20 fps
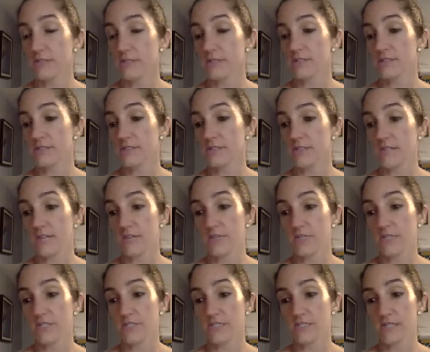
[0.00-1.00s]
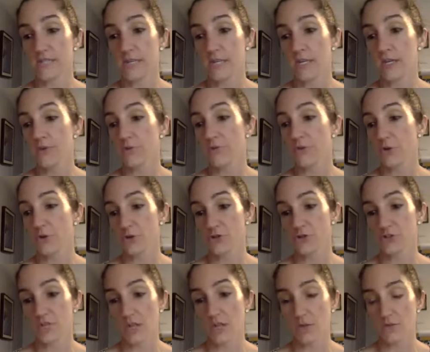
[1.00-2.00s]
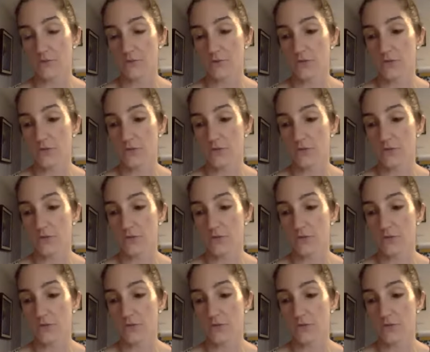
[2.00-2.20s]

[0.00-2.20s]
to see Davy's D for herself.